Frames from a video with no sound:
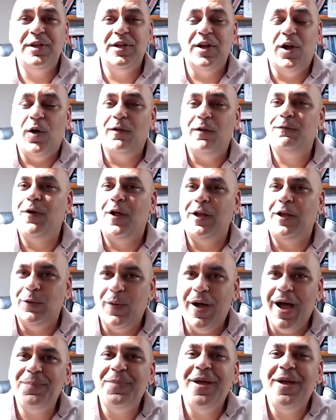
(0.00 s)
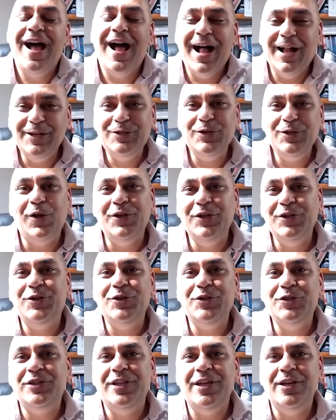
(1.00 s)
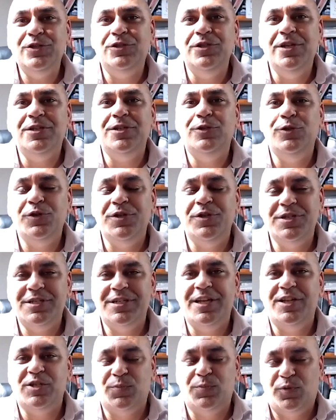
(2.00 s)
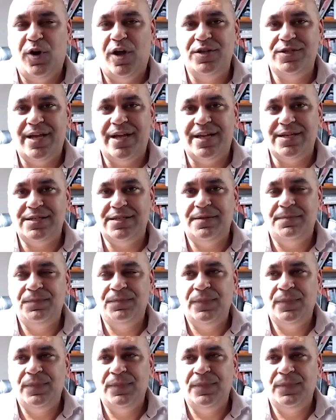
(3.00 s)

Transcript: I'll follow up. I'll do all the good things you need to do in a sales process.